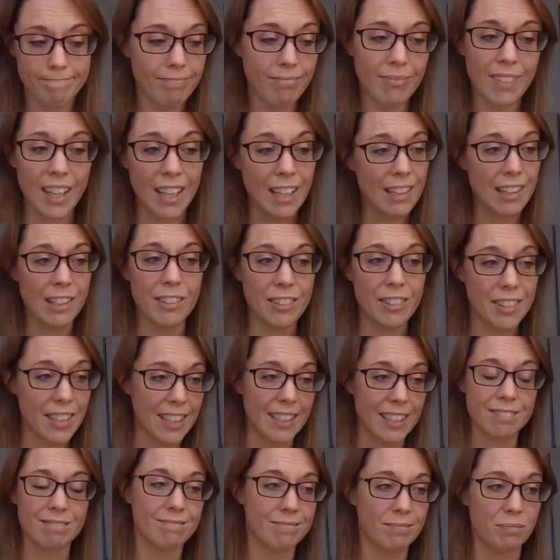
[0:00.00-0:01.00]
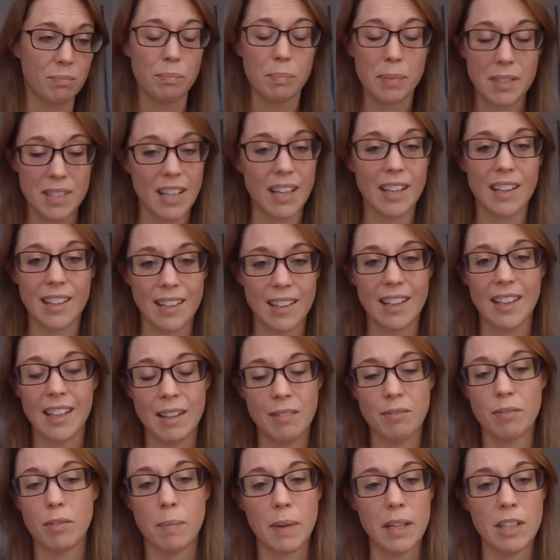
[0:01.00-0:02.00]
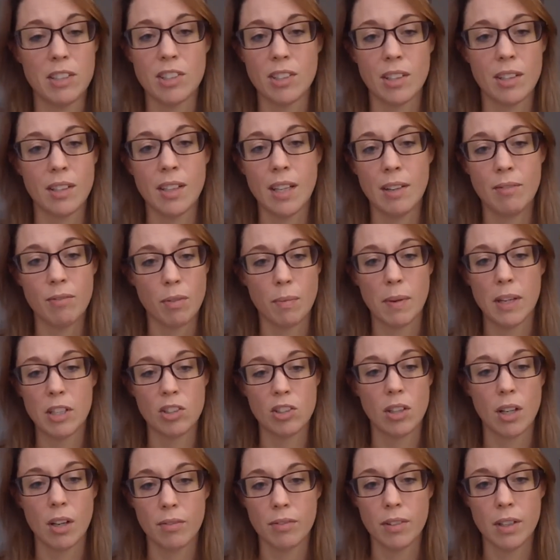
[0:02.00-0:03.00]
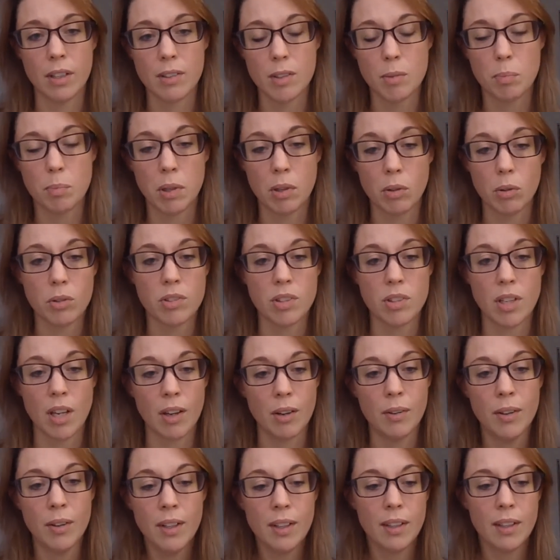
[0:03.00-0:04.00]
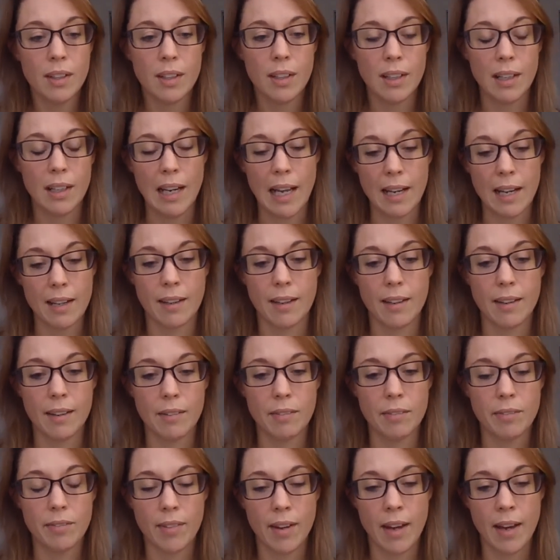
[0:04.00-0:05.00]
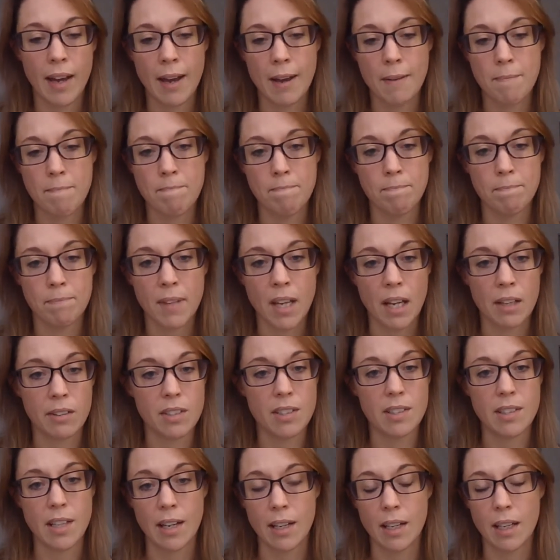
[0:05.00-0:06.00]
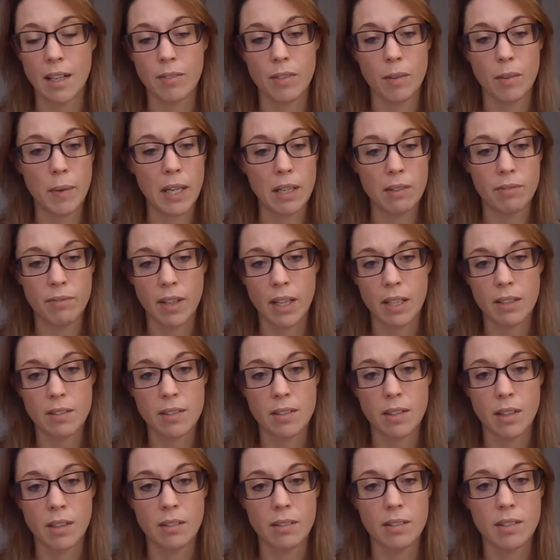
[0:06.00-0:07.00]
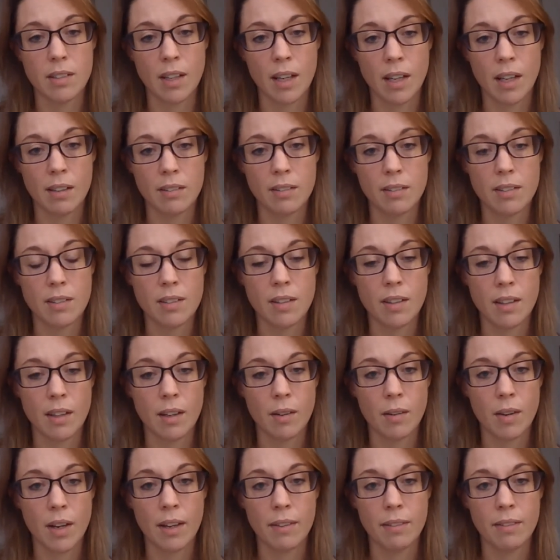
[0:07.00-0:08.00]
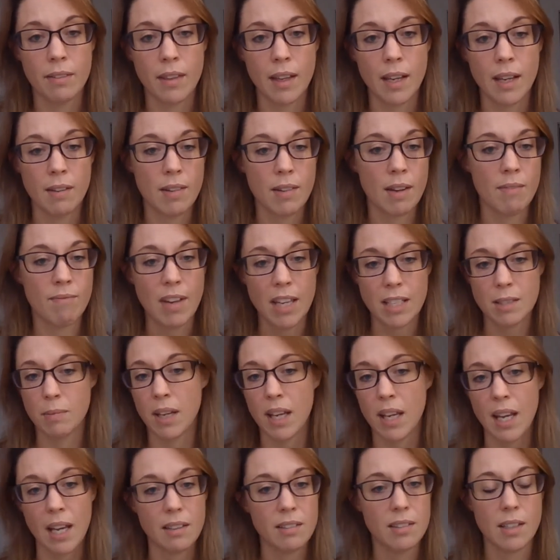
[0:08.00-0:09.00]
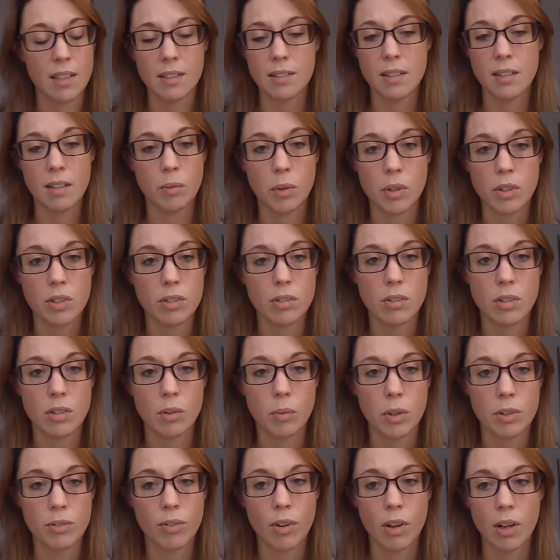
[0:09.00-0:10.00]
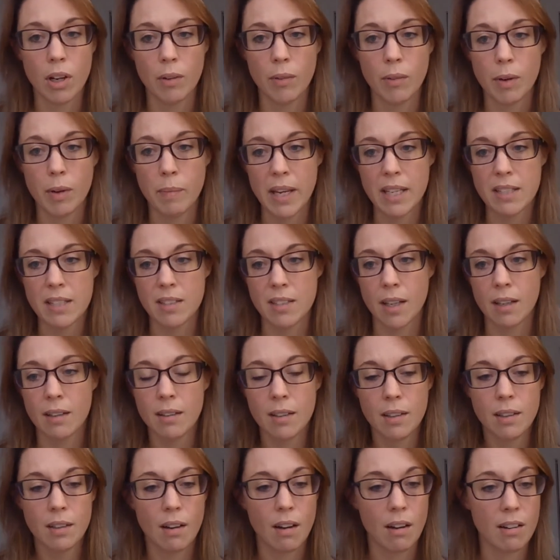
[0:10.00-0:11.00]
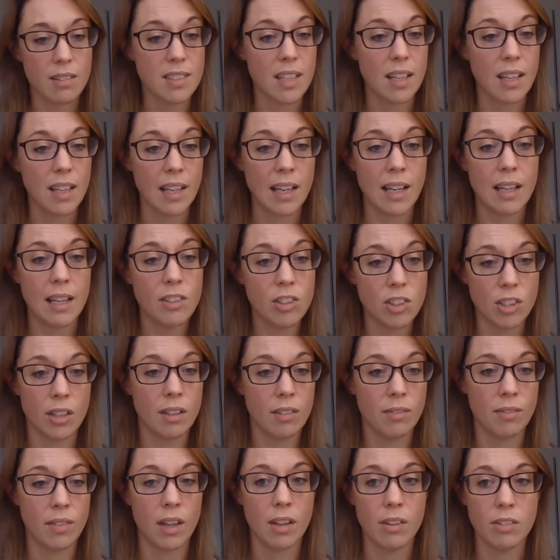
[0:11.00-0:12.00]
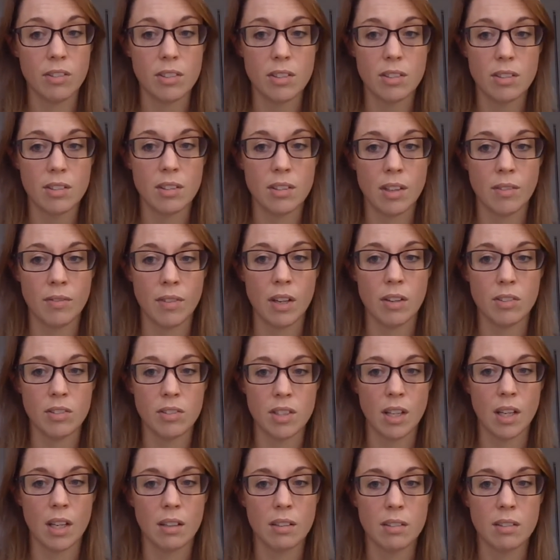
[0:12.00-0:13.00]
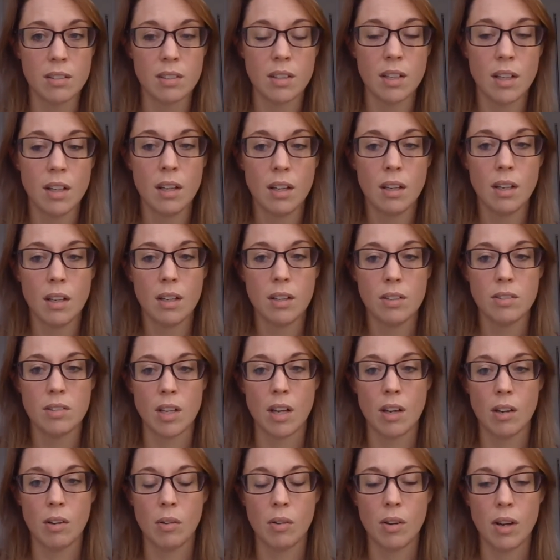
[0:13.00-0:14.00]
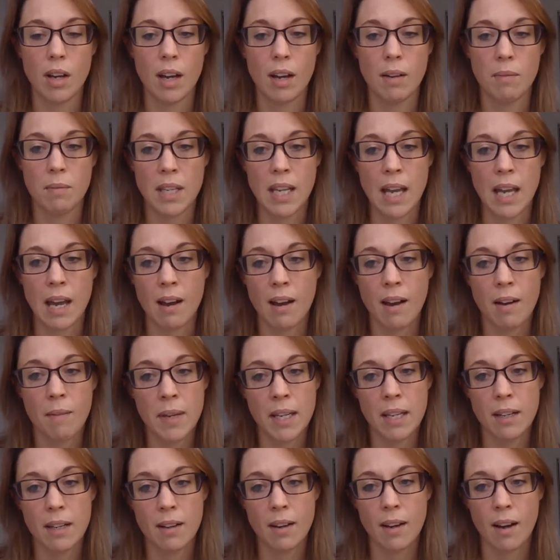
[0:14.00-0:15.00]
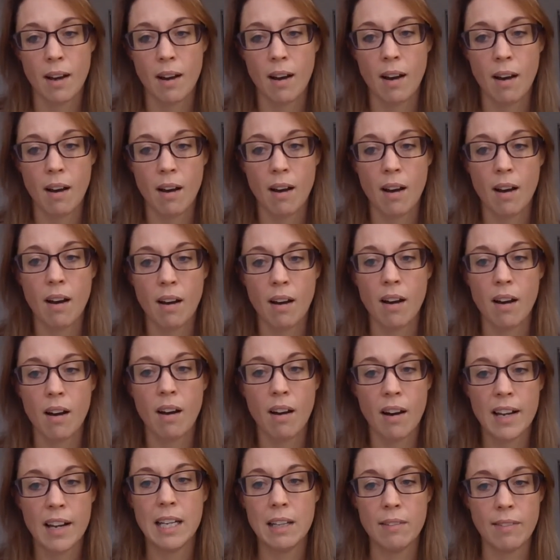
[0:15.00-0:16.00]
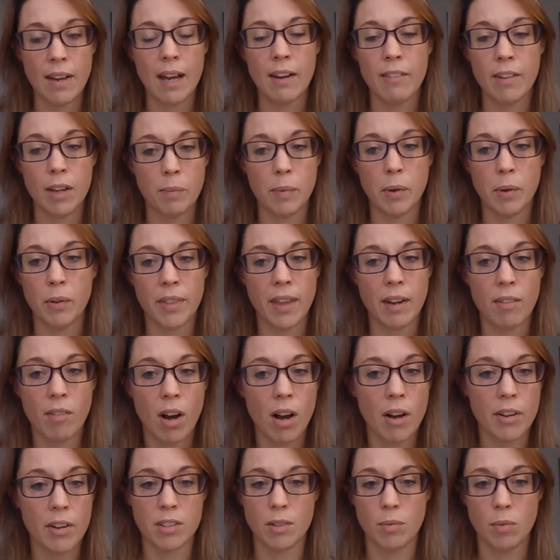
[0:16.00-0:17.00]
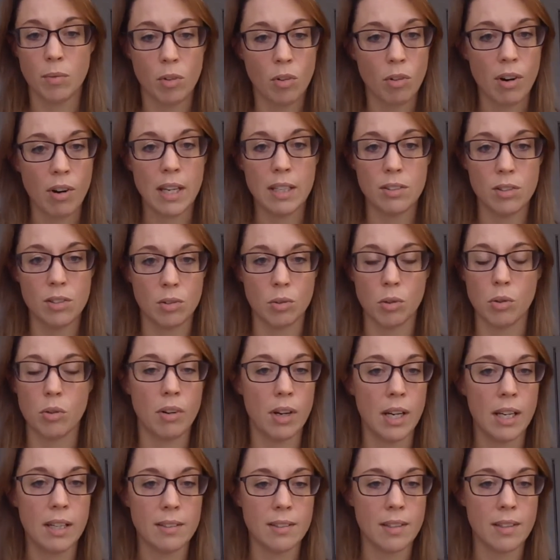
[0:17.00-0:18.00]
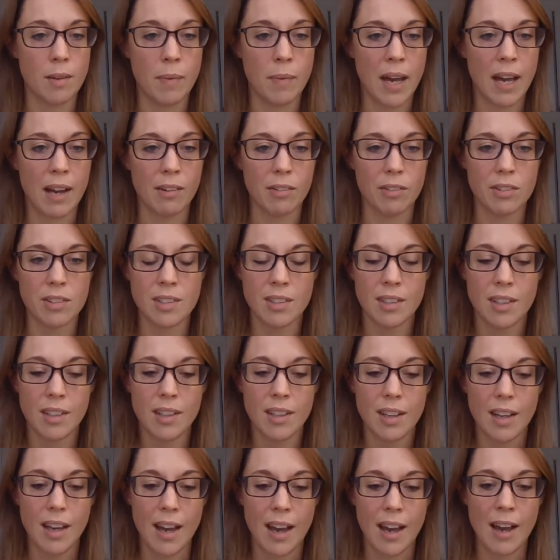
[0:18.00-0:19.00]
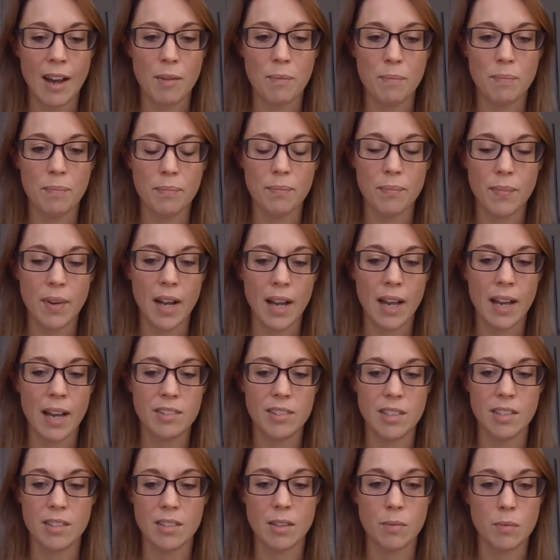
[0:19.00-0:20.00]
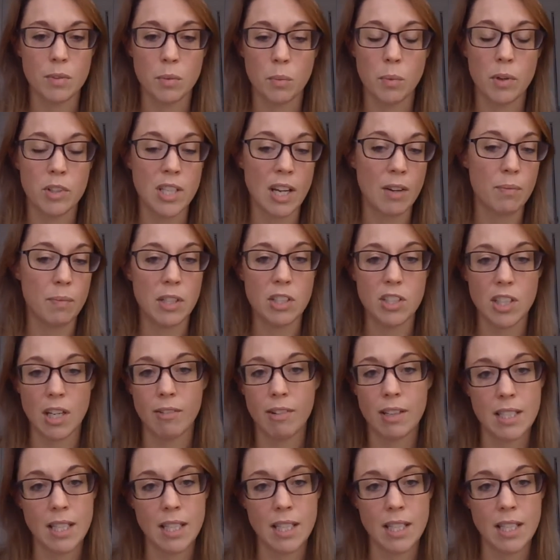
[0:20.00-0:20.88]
mentioned, including particularly information governance, but also lack of understanding of the benefits and the investment cases that would follow a better articulation of those things. So yeah, I mean, highly variable. There are some great stories about systems which have been